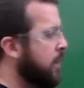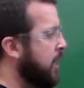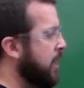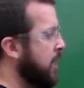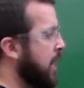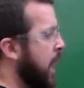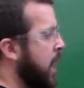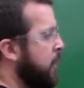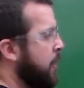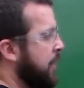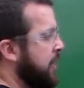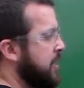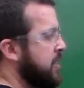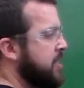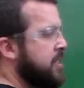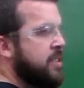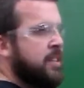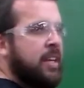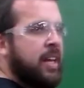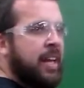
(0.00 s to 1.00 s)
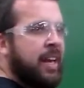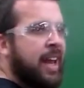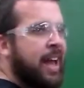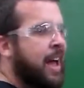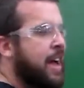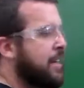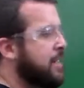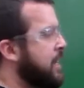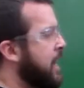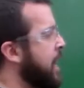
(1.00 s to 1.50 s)
allowance in
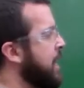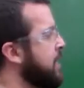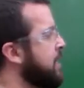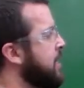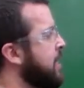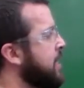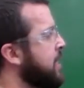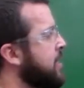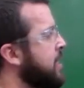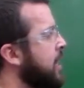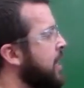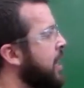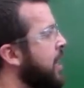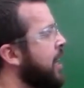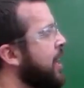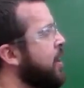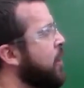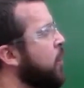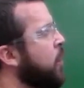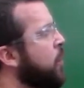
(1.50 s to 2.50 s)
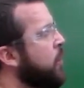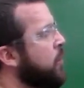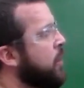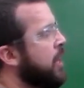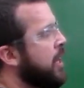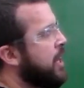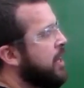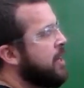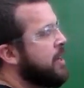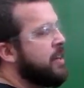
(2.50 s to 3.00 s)
x-axis and
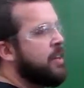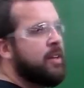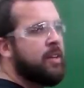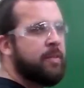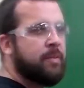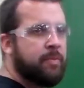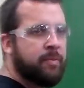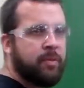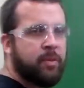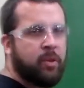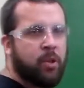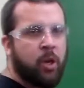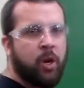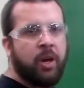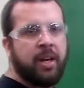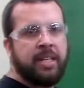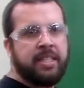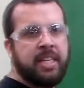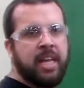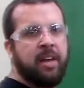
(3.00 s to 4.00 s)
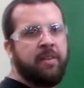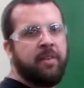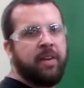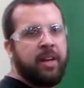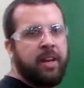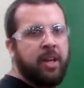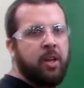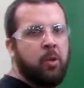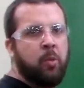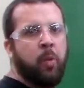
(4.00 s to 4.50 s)
only 37
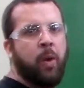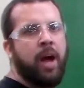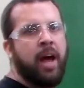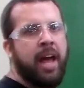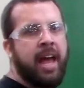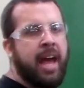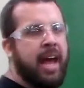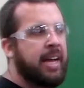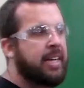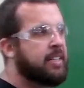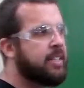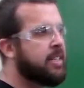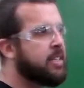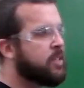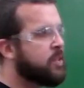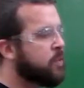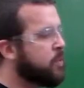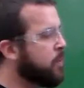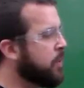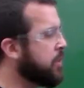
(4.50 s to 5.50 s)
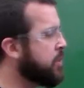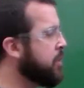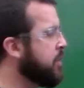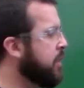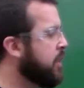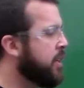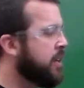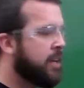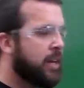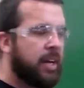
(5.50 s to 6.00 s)
in y-axis, which
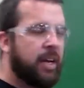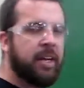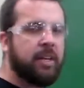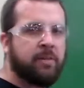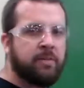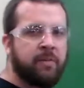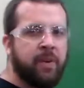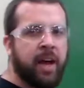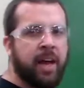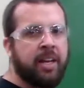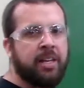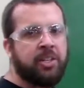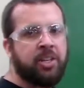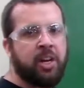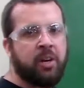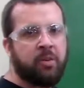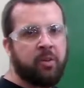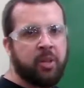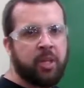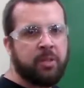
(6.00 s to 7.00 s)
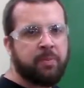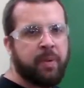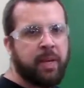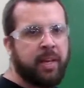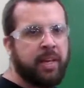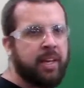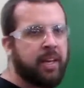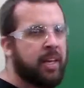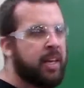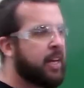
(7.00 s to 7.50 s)
is fine. Generally
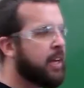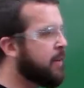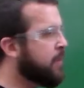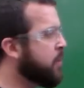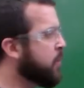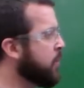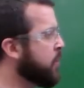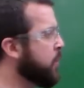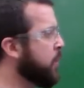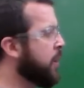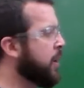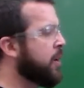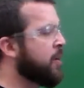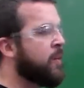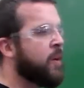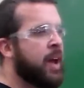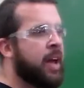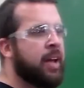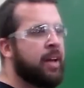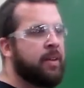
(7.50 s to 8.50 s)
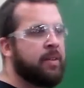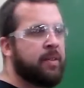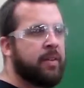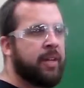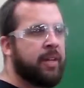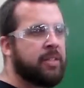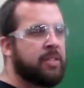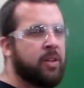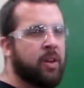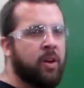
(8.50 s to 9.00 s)
speaking, if you're doing it right,
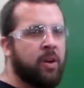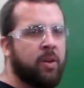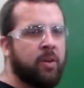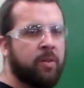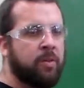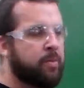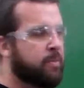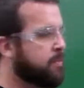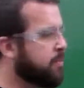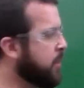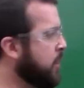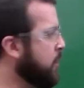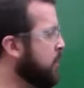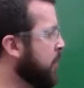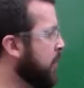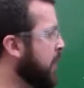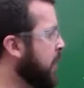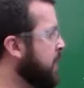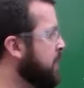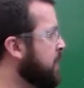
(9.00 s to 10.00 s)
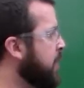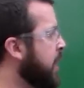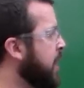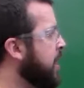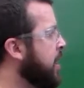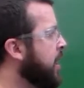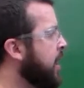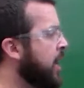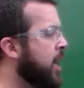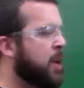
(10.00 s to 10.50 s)
it's all going to work out
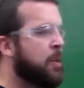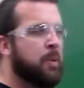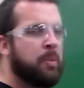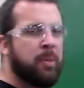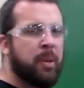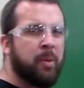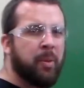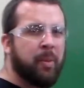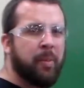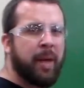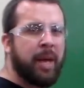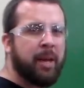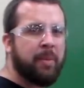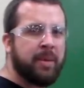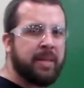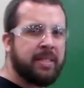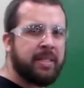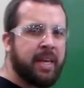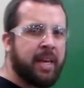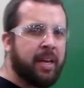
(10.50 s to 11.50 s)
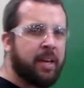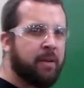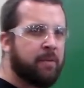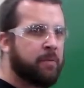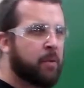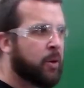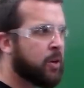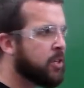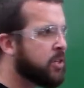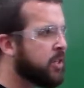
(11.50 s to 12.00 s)
fine. And when people make a mistake,
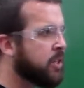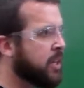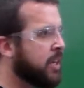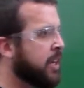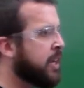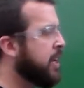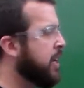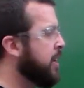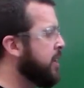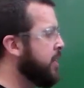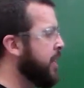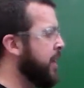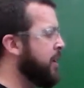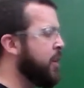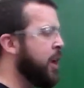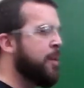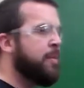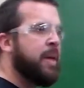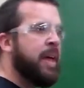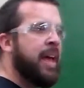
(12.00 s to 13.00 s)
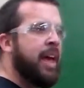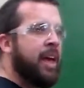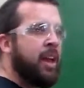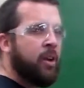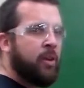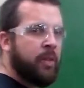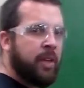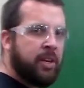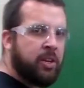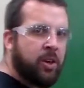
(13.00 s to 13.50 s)
unfortunately, they grab the
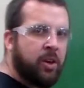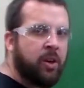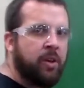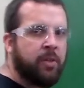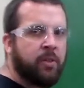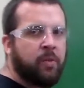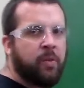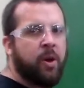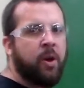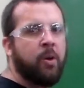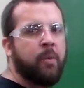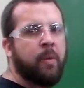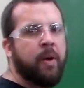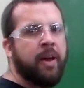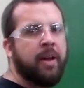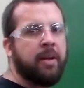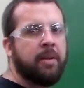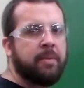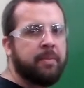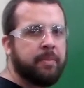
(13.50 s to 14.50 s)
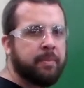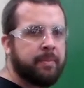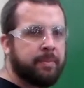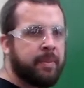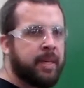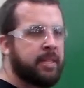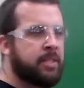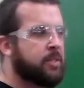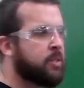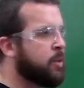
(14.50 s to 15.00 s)
handle and they turn it the wrong way.
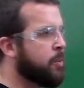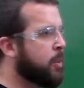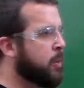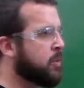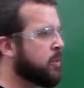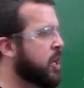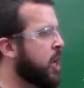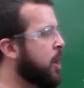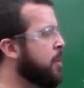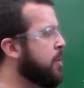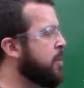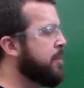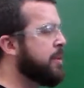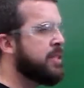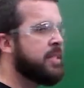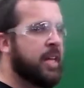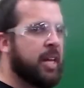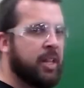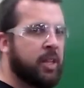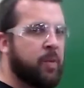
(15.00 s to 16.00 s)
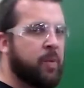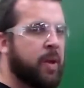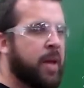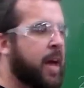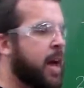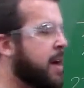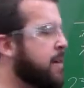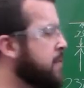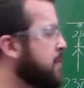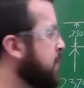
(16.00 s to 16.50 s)
That's the most common mistake that
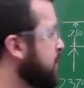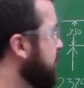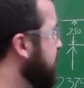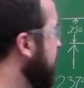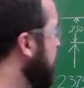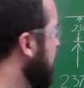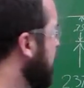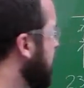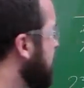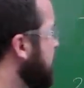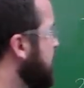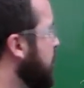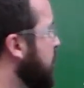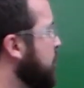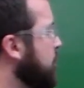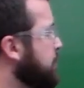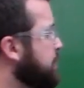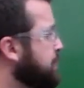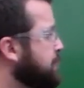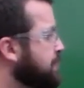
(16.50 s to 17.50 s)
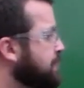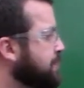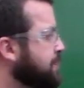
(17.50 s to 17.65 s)
we have. So